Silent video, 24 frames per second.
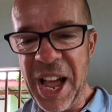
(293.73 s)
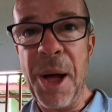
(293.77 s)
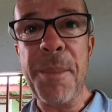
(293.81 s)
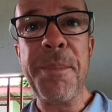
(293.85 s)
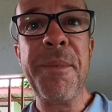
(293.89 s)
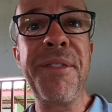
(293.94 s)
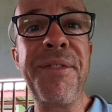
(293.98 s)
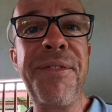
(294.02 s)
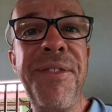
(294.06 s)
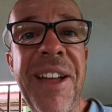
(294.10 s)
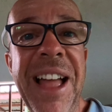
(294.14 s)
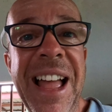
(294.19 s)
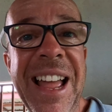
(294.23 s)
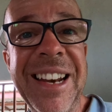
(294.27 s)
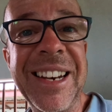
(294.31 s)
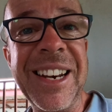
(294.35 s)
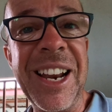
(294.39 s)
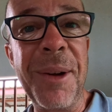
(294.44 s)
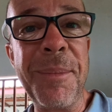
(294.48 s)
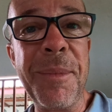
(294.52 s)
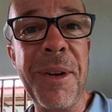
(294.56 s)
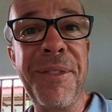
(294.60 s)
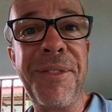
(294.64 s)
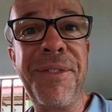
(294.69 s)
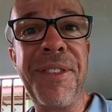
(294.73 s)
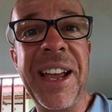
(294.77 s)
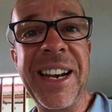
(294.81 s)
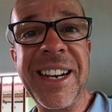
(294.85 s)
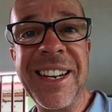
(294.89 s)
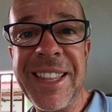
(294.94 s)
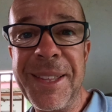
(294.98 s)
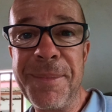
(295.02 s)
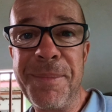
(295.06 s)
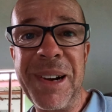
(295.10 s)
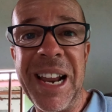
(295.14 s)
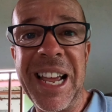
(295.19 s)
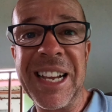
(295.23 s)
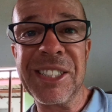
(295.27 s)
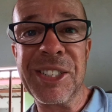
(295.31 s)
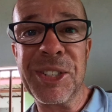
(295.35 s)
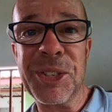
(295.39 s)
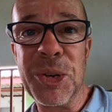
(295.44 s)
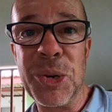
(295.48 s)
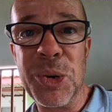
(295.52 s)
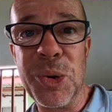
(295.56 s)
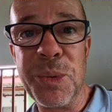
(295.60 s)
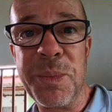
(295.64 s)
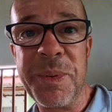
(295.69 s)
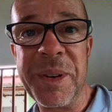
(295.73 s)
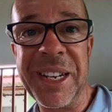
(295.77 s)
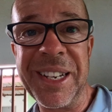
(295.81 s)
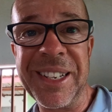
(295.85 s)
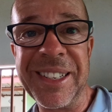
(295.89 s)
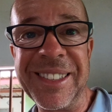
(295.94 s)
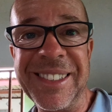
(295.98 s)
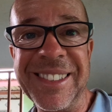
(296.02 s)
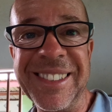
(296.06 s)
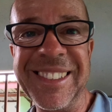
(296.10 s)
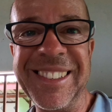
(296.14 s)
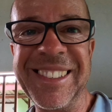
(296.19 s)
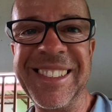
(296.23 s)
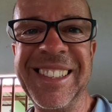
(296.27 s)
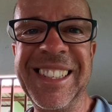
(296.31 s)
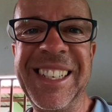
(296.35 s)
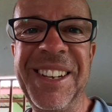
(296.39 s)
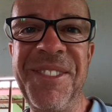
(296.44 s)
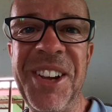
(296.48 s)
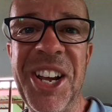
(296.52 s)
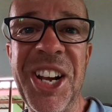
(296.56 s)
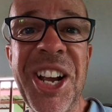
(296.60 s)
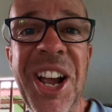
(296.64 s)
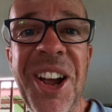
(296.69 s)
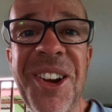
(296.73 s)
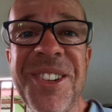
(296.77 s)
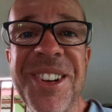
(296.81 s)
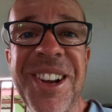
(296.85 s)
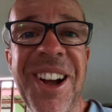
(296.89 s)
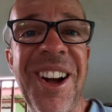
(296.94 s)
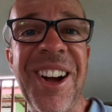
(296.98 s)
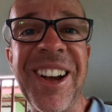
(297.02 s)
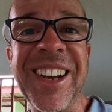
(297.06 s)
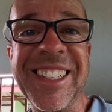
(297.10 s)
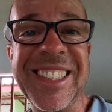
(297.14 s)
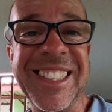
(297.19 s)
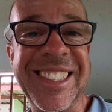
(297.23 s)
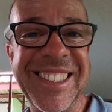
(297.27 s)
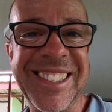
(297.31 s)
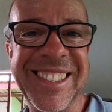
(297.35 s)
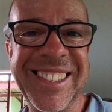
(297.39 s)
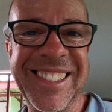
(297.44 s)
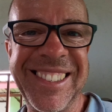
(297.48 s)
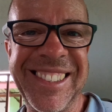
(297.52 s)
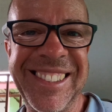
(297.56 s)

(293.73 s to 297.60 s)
I'm a fan. I'm a fan of the Black Scorpion. Give it a go, guys.